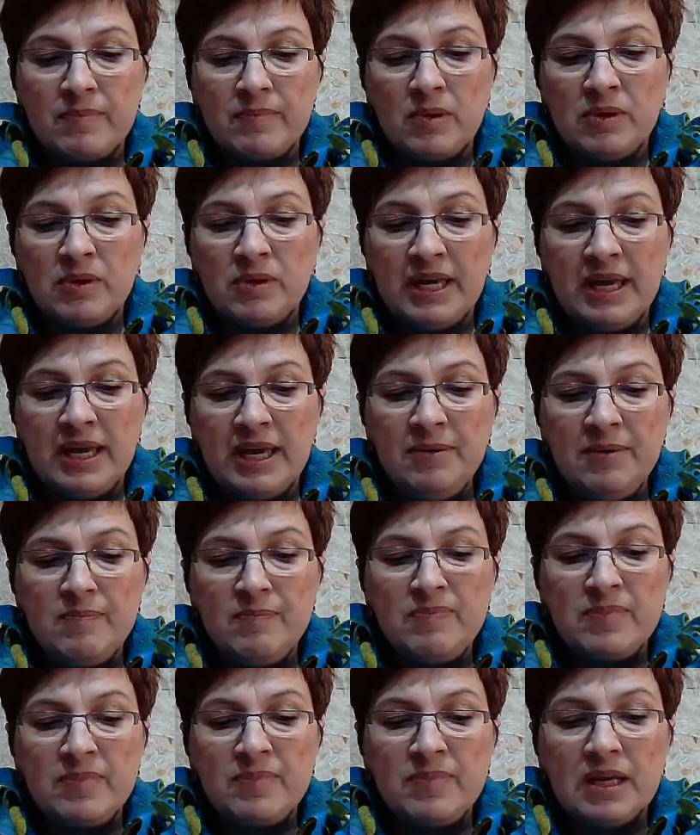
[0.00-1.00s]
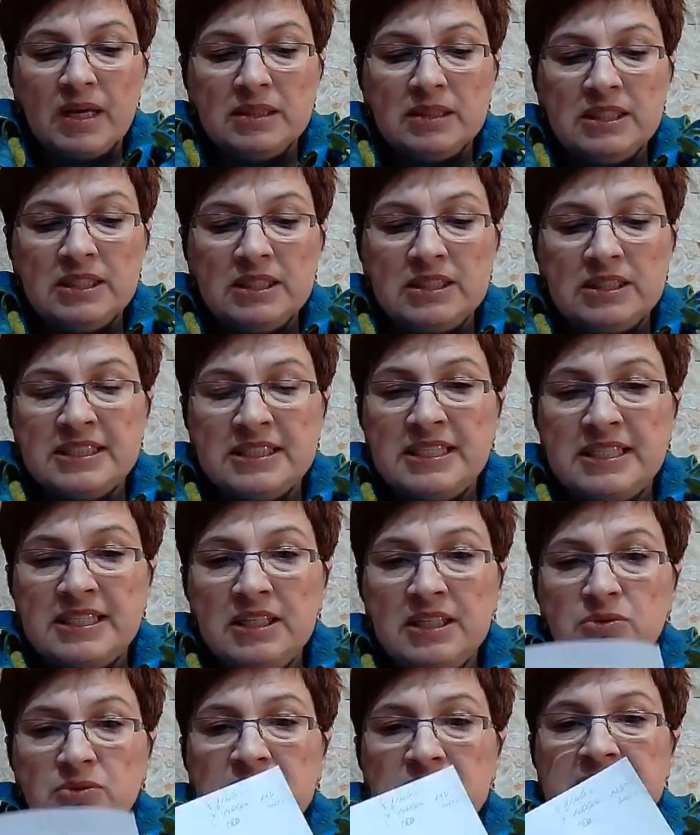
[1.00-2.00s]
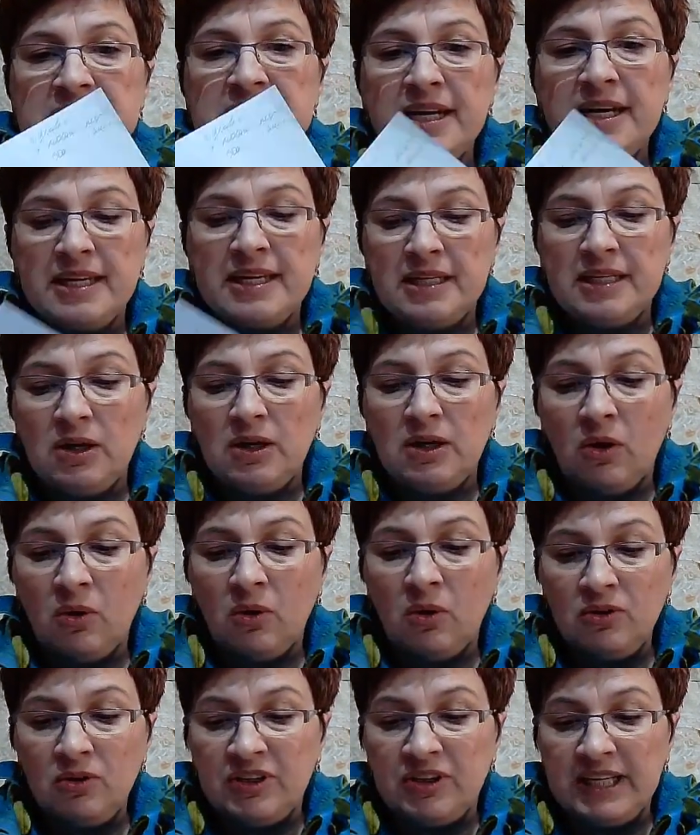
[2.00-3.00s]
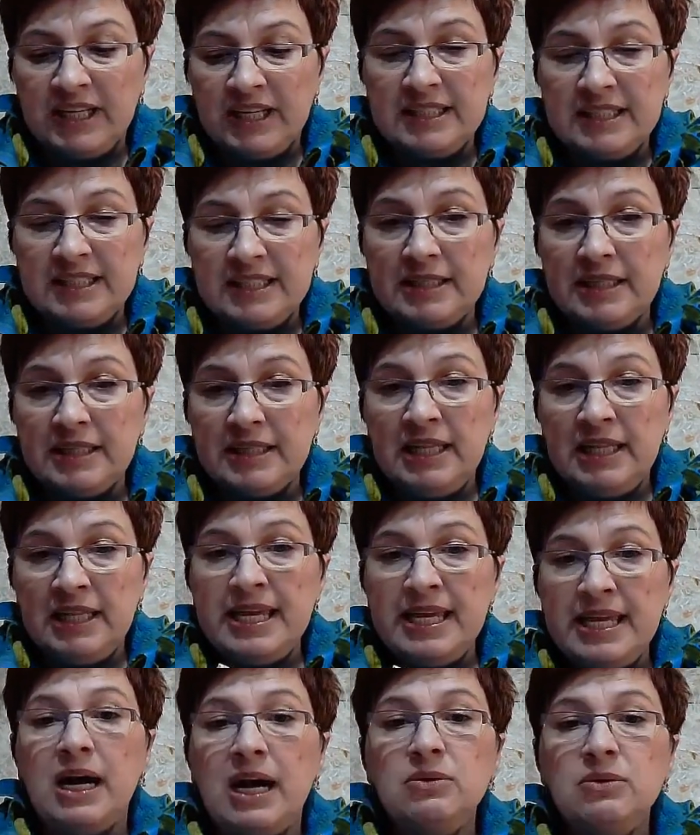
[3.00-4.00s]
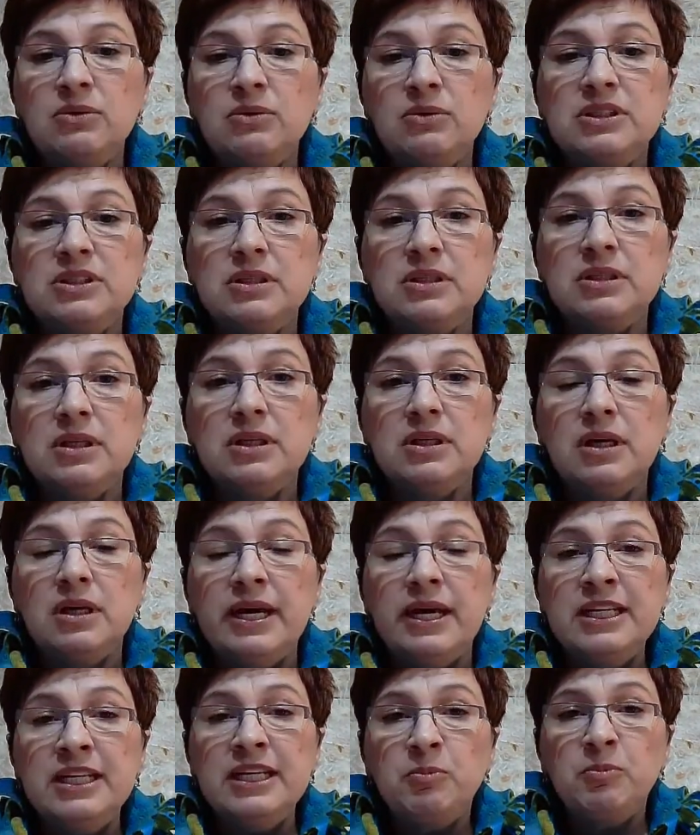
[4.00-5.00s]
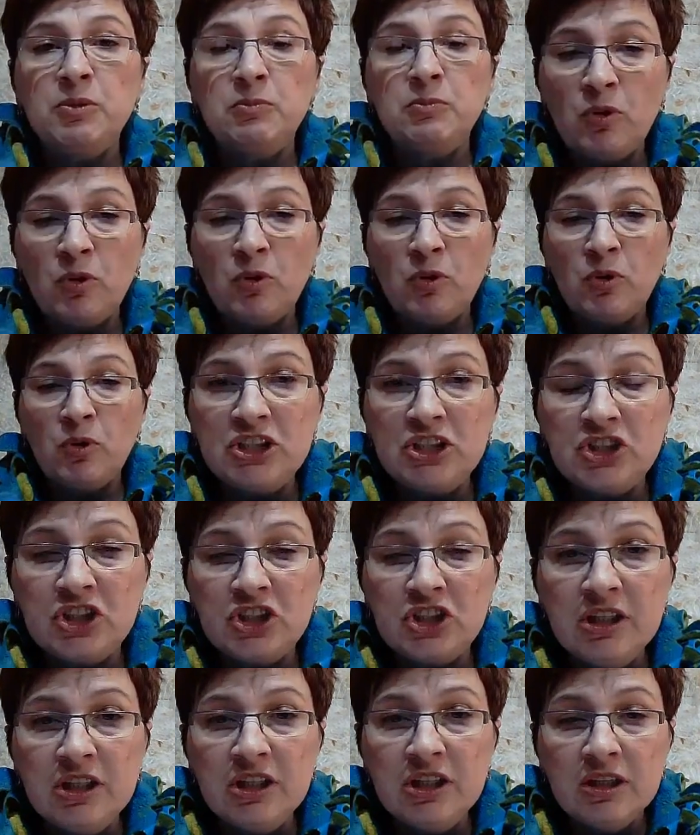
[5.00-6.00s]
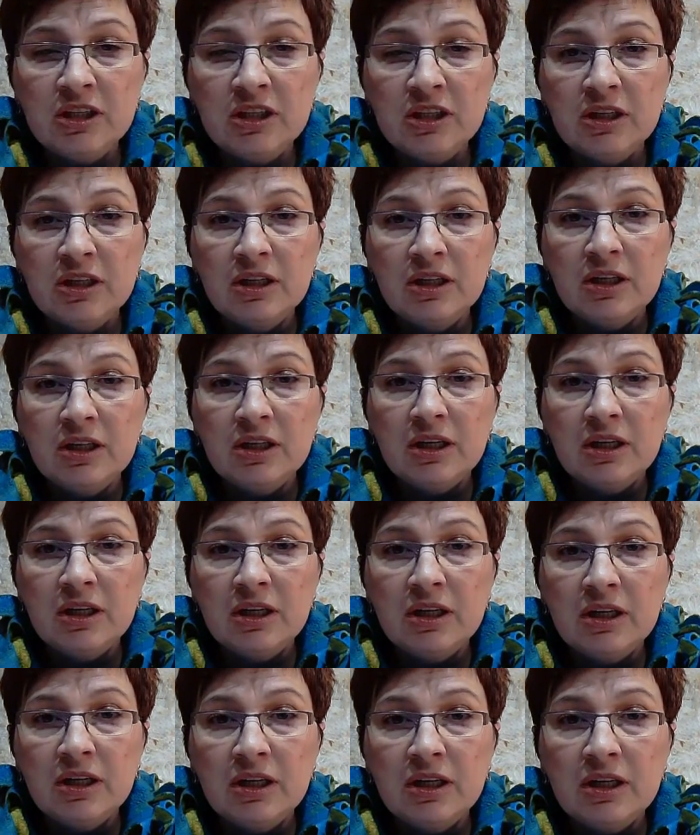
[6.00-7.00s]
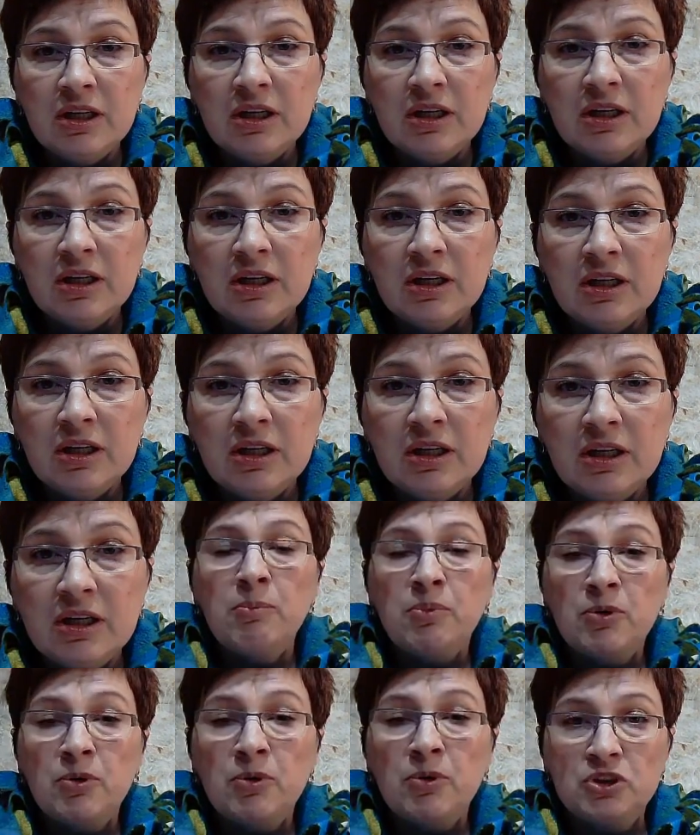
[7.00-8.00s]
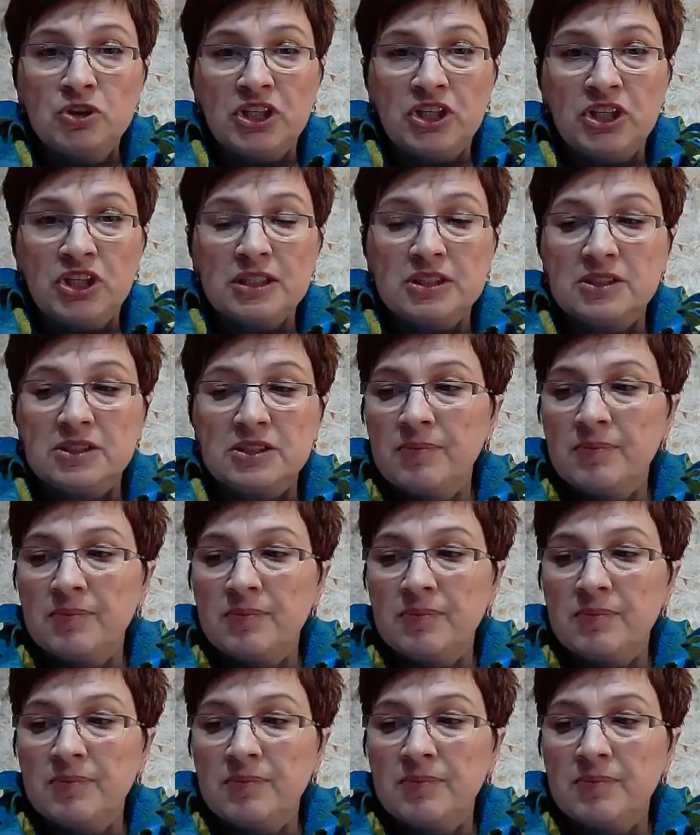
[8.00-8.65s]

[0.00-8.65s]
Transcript: Okay, you're stacking all this layout in preparation for your project.